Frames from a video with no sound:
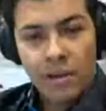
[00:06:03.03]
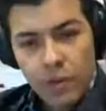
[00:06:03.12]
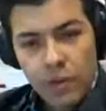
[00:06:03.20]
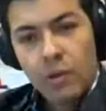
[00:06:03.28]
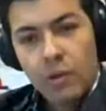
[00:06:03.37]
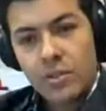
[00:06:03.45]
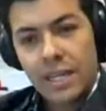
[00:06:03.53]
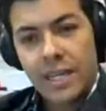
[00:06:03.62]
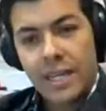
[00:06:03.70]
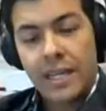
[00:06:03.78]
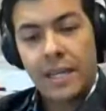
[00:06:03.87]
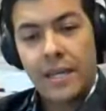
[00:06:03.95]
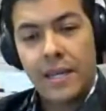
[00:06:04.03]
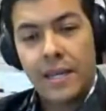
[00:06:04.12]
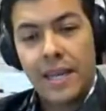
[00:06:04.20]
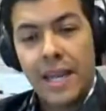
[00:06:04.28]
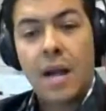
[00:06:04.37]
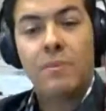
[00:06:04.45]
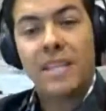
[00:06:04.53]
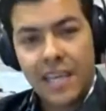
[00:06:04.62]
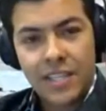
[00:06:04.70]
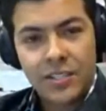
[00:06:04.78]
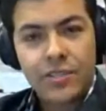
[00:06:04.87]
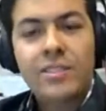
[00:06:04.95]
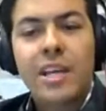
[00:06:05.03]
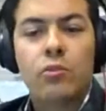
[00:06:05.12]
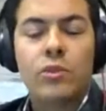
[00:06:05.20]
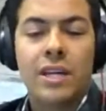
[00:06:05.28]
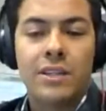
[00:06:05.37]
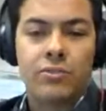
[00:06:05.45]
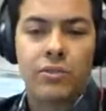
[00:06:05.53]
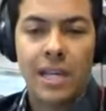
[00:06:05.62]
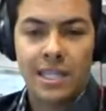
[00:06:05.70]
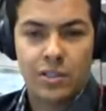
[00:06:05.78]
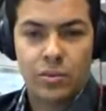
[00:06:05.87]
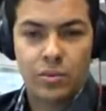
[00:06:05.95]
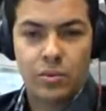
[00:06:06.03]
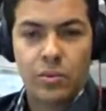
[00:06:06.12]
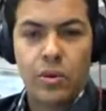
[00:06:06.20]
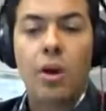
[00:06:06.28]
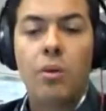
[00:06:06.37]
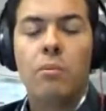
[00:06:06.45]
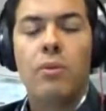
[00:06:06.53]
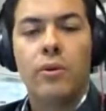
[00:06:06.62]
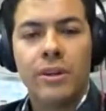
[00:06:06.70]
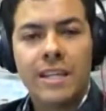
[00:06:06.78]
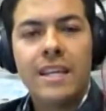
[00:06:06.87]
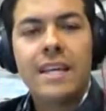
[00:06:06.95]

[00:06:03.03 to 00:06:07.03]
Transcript: those applications that we are trying to onboard